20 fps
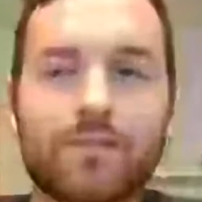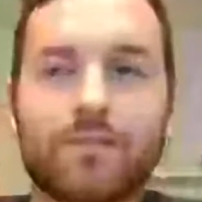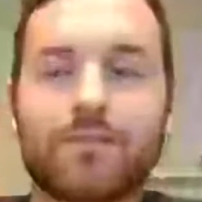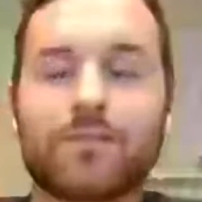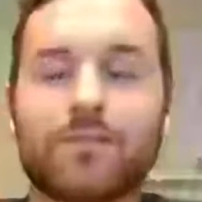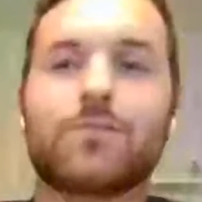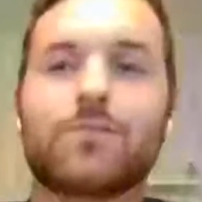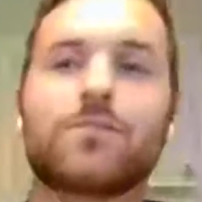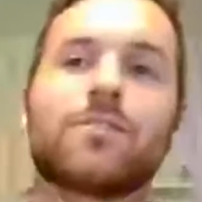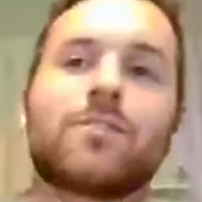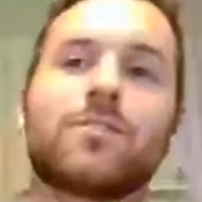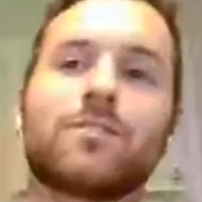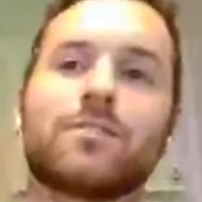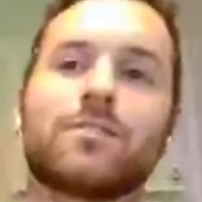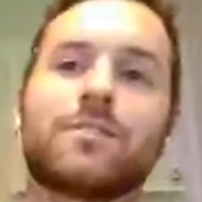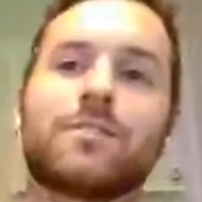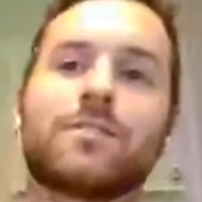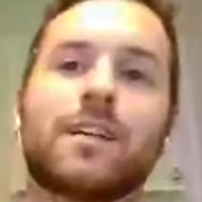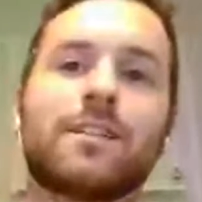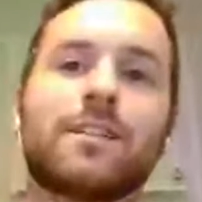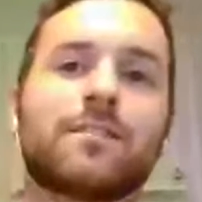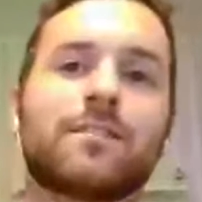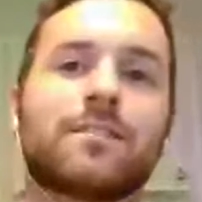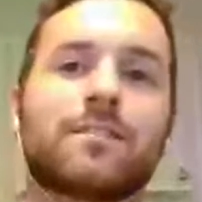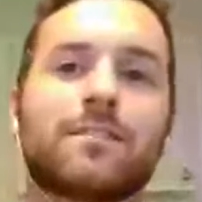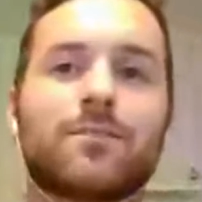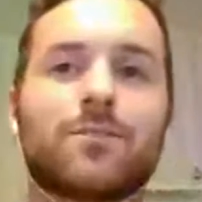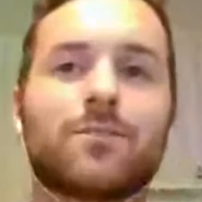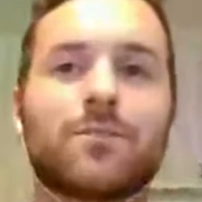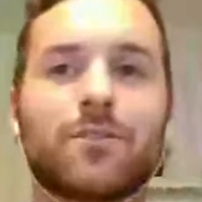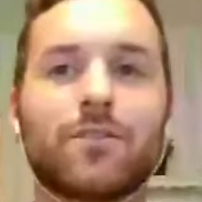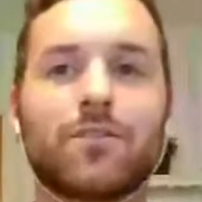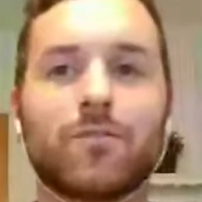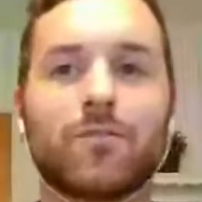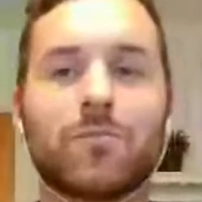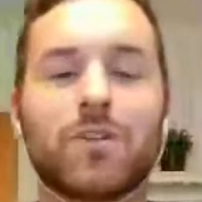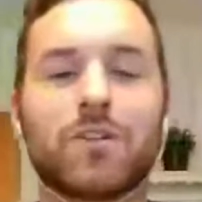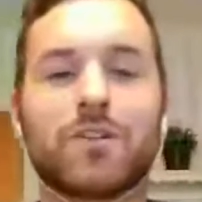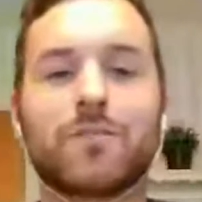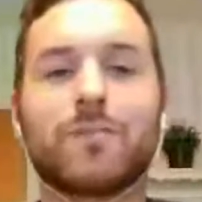there's a certain sense, sort of
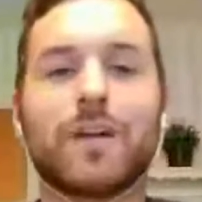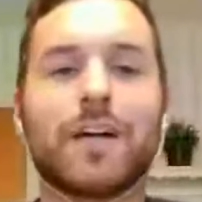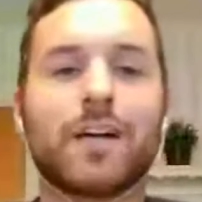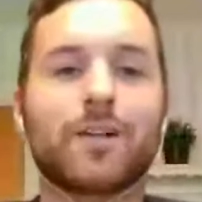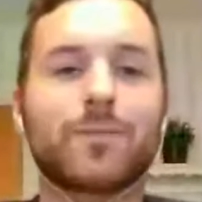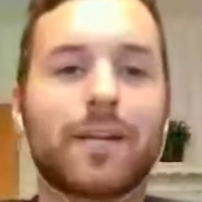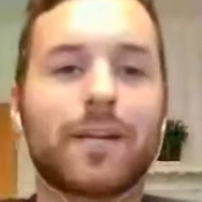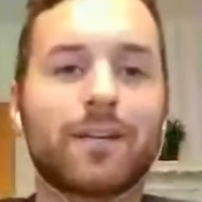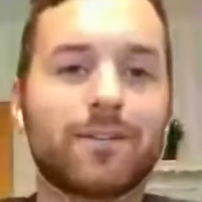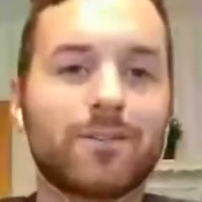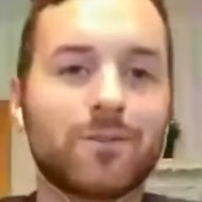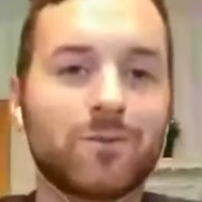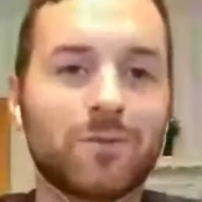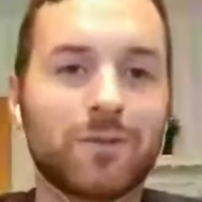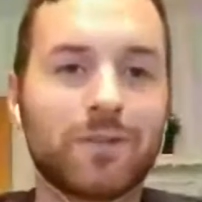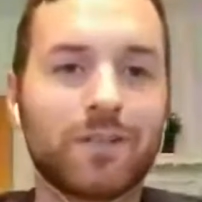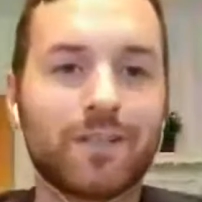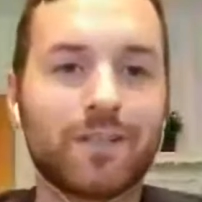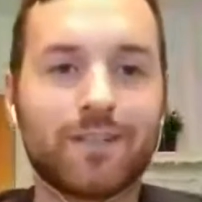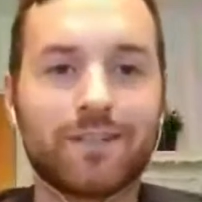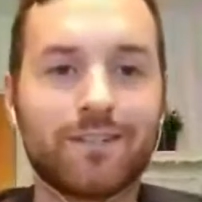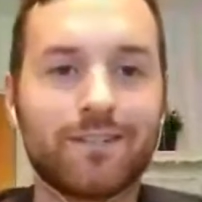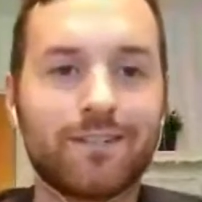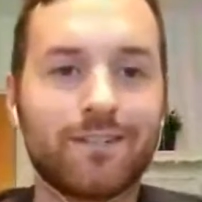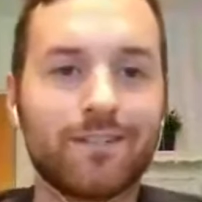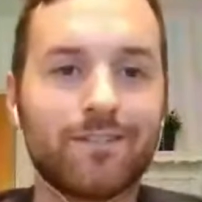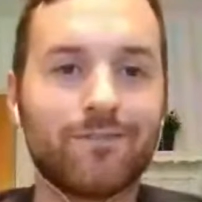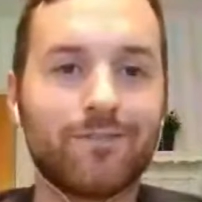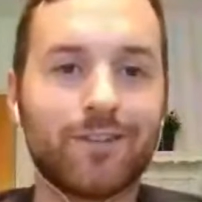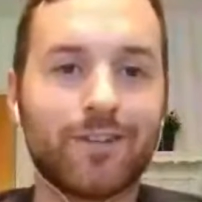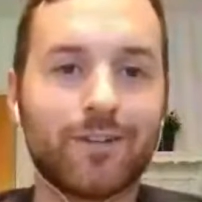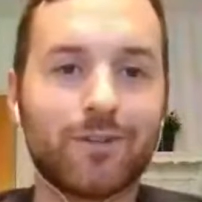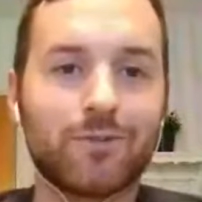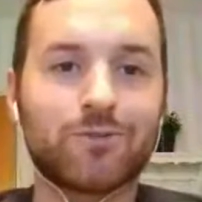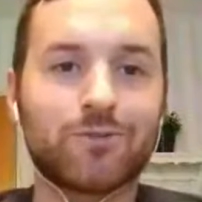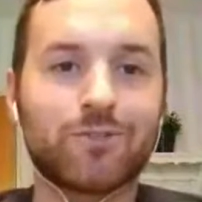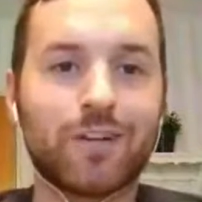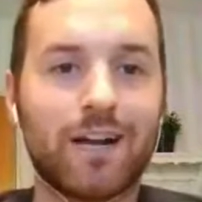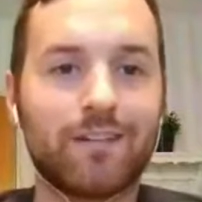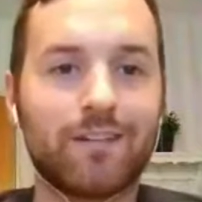amongst backpackers, when they go
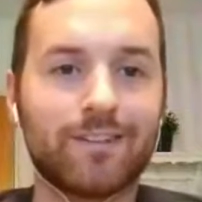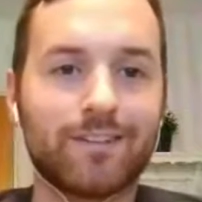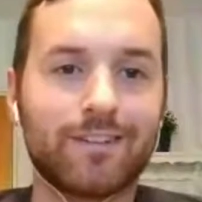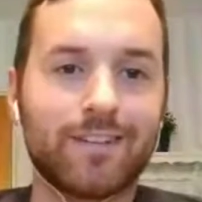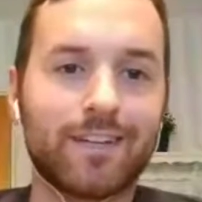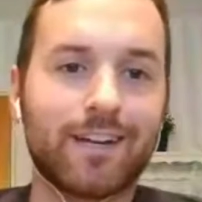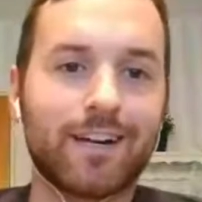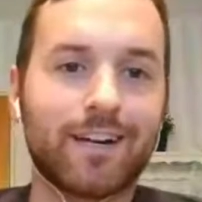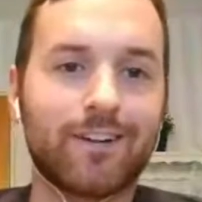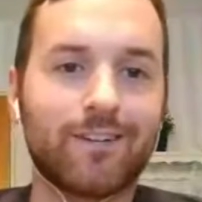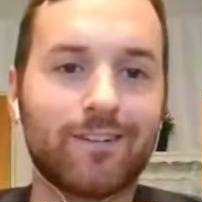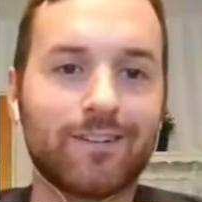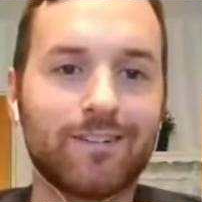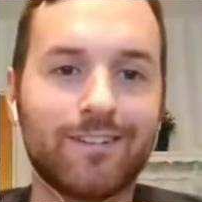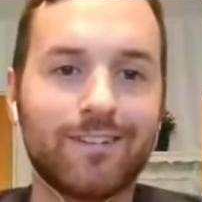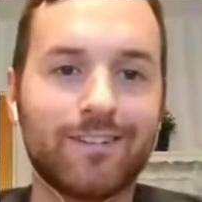traveling, they kind of